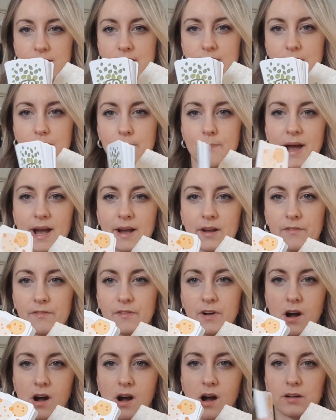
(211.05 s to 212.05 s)
It's a pack of
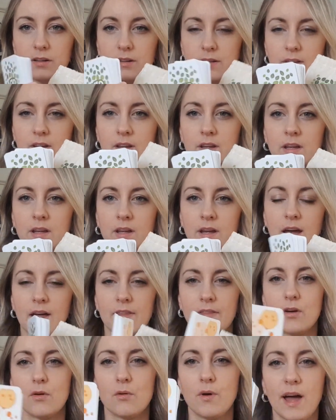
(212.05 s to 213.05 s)
cards,
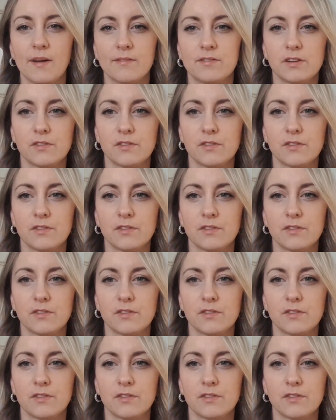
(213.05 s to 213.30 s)
and they all have